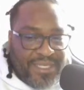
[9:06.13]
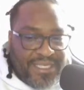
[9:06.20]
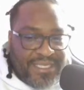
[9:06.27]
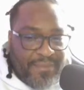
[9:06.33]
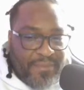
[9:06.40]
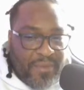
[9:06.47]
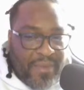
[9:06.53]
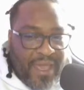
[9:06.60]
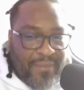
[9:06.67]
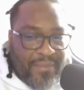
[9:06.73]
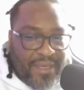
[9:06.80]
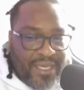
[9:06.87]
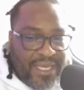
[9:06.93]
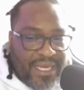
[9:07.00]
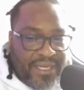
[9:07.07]
December
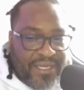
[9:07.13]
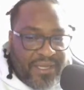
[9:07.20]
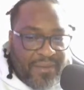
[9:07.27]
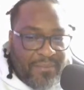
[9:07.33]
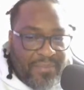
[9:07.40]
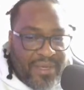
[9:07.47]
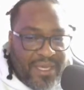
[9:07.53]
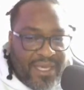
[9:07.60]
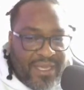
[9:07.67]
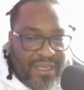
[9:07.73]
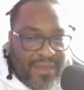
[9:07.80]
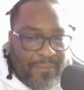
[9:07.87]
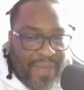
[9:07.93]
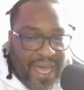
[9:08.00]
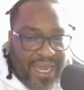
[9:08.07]
Baby, Linda
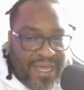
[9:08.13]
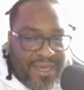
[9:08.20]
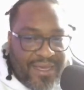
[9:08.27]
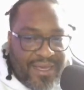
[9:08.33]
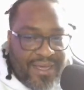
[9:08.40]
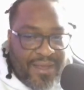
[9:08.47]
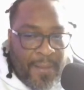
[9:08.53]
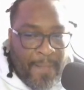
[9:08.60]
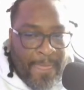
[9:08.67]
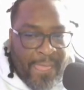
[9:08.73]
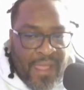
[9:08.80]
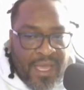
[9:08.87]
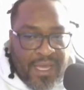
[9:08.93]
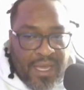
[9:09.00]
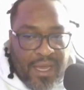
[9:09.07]
B, Bella.
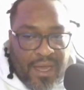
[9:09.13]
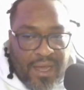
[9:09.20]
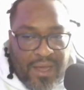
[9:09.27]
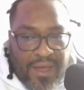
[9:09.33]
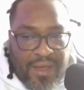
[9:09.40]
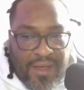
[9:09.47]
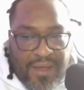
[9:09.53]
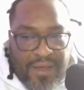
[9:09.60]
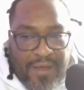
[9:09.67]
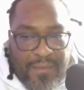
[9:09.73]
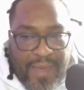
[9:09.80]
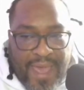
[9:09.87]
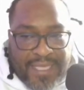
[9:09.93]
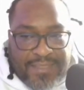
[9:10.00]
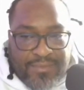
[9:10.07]

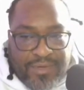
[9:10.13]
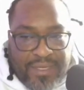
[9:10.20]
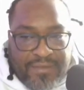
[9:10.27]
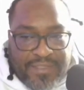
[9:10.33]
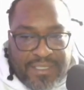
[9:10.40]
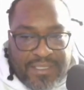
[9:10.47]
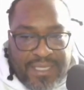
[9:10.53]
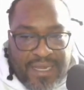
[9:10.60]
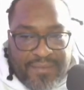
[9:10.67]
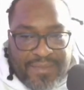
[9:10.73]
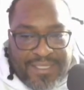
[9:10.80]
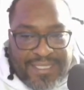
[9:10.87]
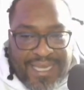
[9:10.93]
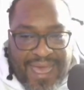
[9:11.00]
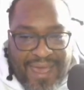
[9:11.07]
Ask Bree if she set up
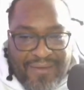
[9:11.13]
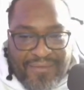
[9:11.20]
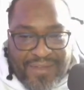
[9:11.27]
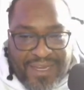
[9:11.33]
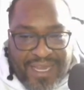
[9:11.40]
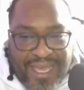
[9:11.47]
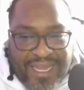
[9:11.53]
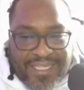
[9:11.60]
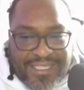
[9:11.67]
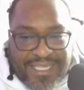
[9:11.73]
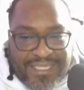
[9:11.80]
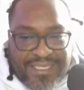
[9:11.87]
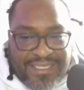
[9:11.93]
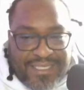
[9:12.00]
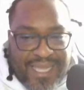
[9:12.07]
the slide for later.
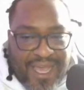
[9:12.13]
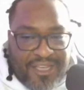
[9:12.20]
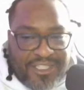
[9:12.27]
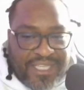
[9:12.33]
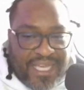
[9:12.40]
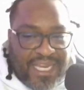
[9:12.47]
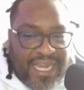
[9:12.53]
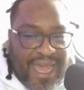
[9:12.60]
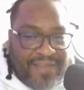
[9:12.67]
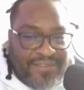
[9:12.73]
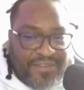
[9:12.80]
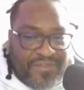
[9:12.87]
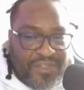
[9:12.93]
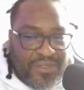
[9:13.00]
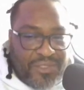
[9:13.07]
Jessica's Town, Shady
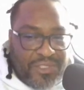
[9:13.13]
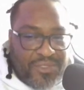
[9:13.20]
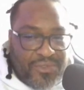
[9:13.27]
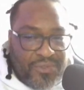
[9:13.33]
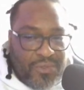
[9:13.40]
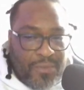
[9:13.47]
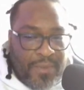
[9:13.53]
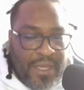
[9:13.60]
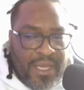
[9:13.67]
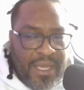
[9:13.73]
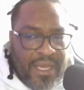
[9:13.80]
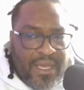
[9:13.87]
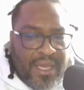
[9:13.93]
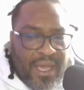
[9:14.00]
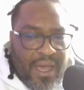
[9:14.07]
Lives of YouTube.
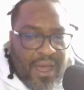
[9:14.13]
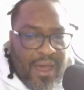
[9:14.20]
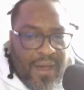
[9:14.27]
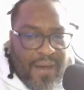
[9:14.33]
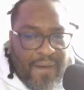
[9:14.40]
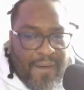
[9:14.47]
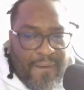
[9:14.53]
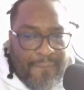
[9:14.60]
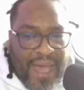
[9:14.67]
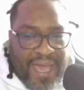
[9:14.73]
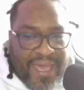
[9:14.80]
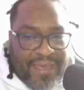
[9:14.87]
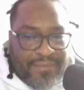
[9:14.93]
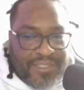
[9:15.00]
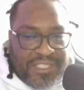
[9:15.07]

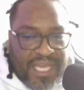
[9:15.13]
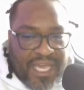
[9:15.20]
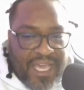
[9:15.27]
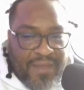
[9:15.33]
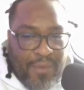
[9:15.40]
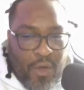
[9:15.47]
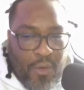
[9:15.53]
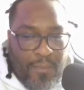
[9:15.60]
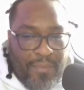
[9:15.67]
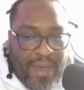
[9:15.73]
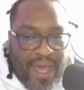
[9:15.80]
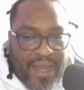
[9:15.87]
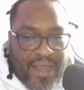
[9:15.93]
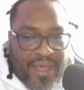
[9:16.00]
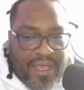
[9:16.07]
I Am Shay, Mo
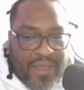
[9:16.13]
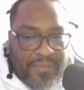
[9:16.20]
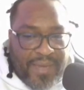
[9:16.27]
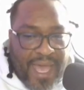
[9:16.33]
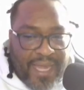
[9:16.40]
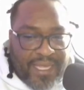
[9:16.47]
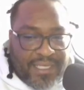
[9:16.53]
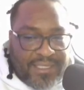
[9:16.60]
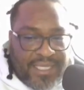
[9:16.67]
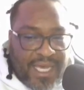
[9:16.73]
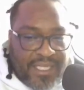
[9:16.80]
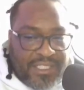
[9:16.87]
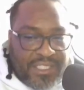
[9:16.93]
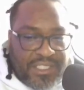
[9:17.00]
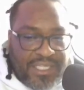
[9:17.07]
Betta, Hypnotic
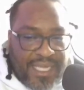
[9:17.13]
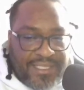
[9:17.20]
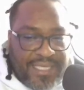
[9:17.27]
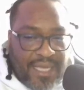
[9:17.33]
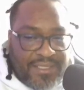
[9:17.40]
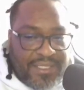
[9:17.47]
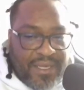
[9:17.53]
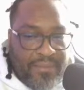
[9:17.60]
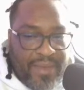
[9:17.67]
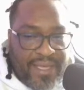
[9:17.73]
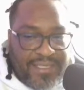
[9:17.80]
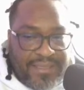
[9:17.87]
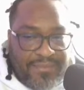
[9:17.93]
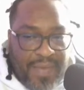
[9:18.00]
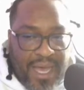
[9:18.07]
Touch. Shouts out to the
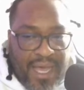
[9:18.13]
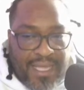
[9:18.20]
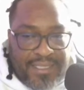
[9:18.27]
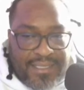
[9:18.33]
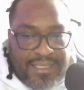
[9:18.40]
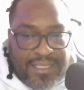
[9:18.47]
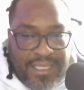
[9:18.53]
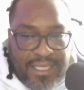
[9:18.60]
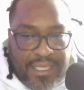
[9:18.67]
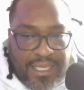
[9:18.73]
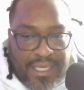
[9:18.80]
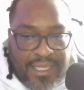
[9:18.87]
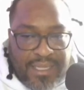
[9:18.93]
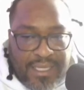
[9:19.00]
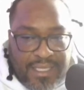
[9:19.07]
best mods
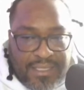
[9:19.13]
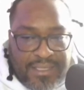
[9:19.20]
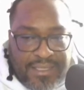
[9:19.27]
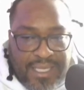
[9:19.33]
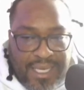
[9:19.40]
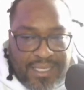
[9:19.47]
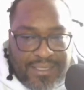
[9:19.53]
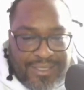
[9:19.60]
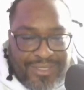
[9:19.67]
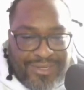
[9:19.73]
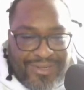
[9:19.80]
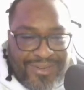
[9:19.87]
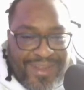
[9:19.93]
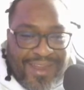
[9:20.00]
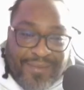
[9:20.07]
in the
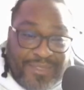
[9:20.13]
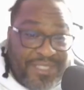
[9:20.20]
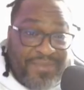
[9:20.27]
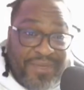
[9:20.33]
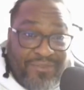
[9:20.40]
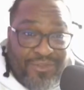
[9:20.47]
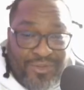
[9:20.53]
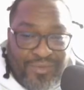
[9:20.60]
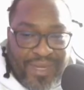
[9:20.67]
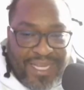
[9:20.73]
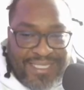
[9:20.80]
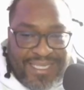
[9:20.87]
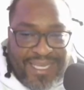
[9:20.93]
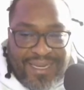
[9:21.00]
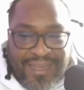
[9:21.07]
sector. I'm just being rude when
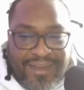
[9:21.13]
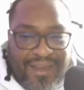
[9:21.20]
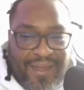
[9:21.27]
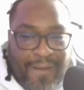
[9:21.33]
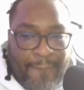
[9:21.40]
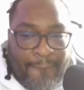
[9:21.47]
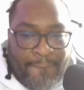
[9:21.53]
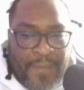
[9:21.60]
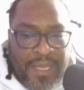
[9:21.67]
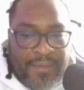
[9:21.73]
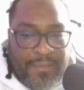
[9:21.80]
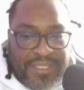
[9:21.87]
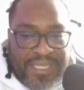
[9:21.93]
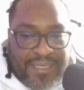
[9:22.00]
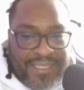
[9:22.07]
I say that. Nah.
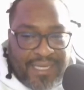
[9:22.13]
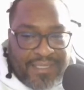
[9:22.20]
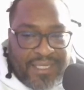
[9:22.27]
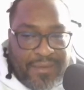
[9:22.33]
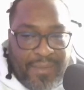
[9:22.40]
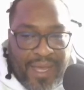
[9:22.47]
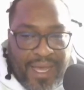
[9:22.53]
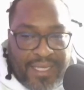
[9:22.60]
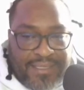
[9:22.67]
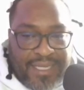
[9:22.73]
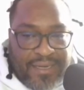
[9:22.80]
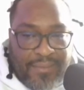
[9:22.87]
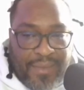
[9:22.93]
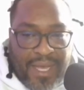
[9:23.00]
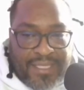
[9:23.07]
But shouts out to the mods.
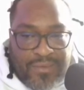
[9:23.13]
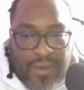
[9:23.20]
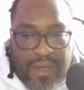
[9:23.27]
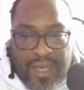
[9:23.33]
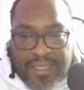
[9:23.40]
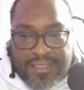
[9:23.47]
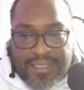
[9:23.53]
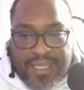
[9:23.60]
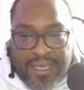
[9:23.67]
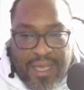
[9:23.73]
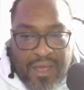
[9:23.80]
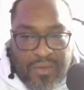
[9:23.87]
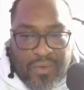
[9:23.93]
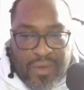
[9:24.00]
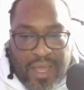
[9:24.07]
They the mod squads. They
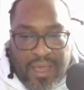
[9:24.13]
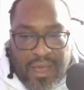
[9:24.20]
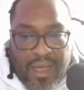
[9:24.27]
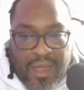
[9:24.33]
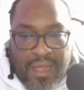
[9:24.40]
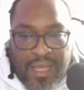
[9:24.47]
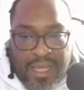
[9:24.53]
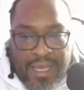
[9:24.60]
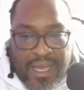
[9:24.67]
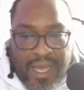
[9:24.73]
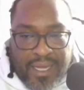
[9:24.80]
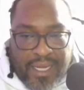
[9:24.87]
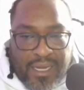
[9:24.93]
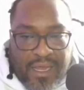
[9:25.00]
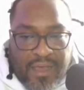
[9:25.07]
are who they are.
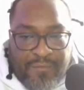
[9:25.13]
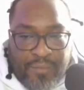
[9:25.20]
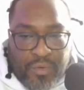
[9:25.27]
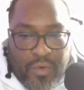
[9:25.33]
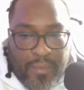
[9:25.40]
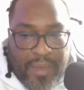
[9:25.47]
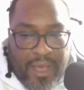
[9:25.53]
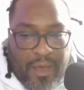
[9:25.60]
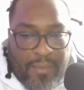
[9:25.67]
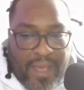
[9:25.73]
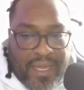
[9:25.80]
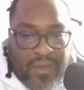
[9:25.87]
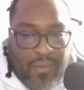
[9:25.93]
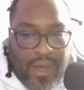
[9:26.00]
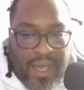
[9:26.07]
Honey Love, Buddha Bell,
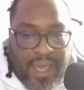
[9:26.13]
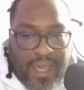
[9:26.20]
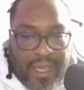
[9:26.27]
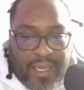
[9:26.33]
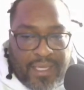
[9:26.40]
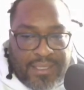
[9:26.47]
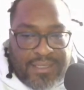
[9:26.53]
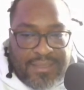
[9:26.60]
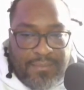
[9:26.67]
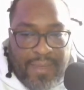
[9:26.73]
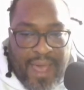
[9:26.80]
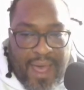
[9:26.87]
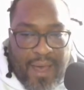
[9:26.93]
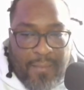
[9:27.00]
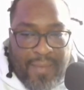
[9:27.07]
Betty White,
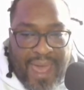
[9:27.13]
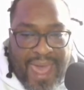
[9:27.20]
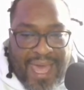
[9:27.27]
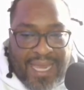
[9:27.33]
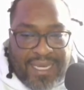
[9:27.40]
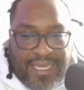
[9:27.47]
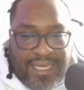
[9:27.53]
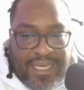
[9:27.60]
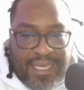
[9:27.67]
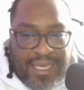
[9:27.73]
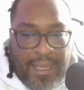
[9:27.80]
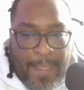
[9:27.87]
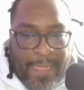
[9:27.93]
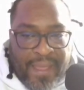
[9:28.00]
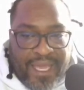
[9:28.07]
Mal
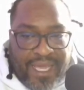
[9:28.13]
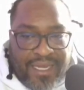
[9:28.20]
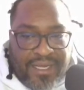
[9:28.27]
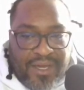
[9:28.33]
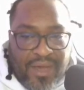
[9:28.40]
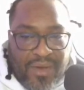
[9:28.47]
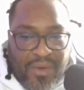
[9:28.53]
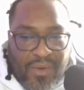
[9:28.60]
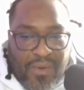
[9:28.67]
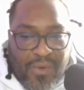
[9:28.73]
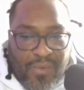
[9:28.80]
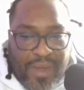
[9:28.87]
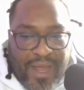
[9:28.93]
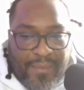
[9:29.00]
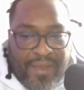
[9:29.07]
Mally,
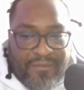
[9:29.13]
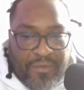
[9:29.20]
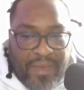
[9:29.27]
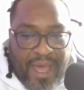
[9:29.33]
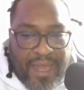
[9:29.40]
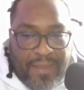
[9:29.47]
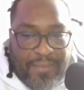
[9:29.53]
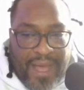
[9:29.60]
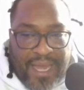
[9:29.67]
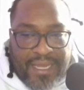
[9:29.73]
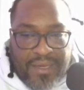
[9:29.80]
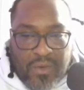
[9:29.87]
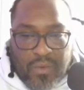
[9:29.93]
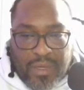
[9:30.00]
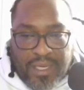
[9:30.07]
Indigo. What up, everybody?
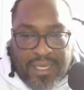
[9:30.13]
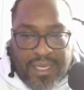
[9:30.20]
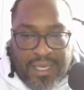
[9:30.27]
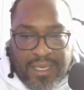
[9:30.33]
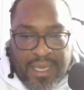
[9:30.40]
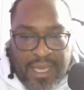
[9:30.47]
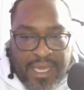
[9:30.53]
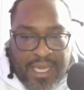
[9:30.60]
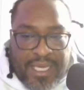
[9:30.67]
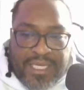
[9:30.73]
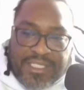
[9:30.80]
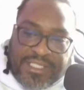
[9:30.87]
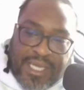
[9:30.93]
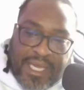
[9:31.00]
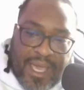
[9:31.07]
Polly Queen,
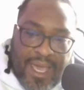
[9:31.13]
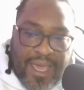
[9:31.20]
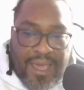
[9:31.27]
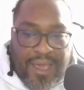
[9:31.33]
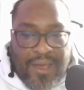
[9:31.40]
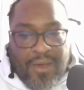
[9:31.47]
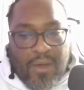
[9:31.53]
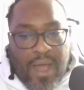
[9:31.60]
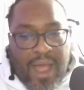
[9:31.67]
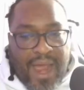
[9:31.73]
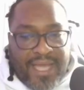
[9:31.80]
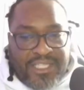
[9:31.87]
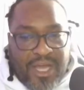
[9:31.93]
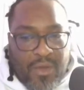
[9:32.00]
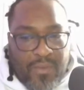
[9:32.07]
Shay L. All
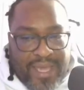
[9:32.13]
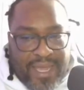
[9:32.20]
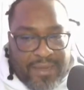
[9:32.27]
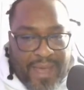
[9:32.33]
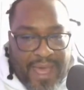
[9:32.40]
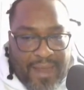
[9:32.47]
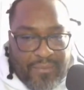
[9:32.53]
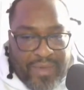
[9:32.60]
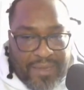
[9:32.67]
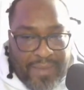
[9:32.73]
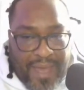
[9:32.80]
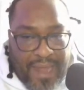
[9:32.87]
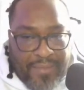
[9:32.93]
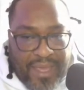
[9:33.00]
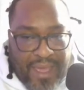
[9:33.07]
right, y'all. We at the bottom. We at
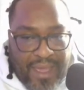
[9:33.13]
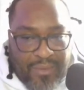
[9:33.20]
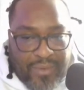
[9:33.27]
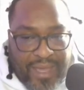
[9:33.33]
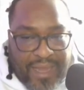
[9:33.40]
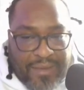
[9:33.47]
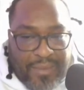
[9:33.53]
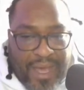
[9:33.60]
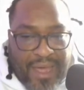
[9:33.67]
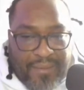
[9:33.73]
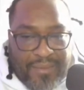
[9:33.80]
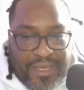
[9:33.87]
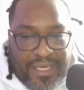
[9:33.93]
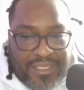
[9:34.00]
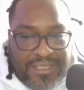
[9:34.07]
the bottom yet? We at the
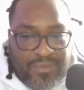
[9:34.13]
bottom.